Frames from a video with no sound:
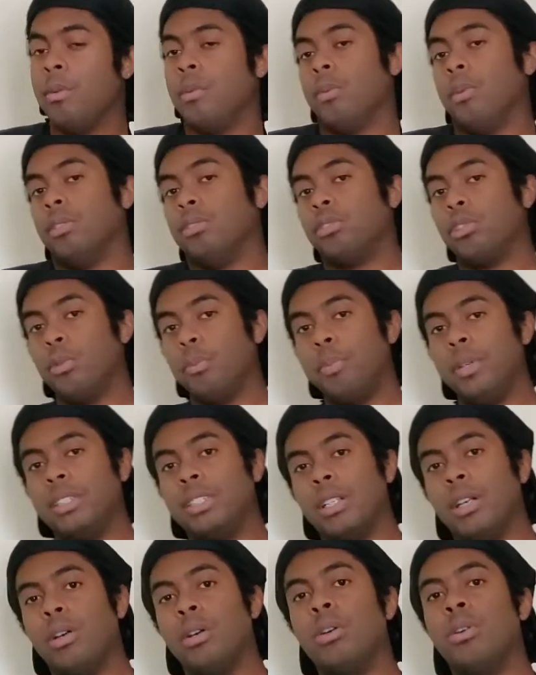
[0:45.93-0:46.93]
Well, truth be
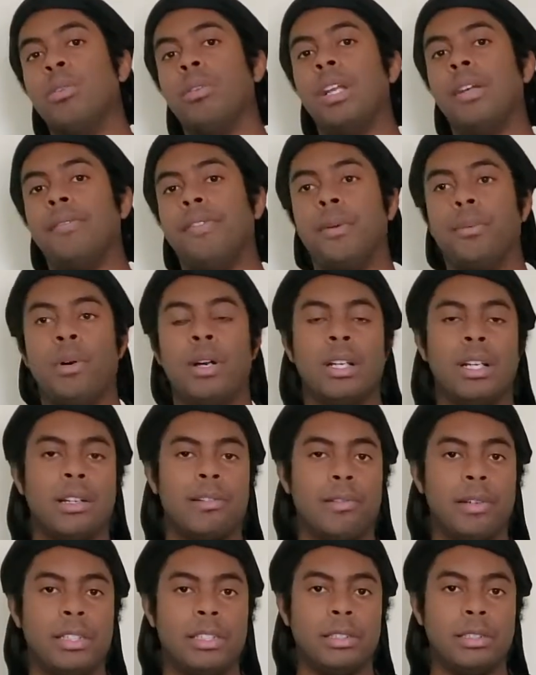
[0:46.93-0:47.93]
told, if you want to
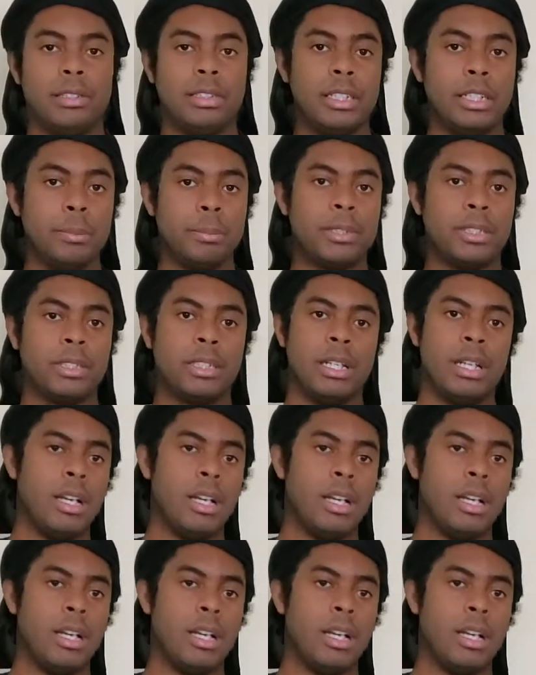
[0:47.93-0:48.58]
increase your tips,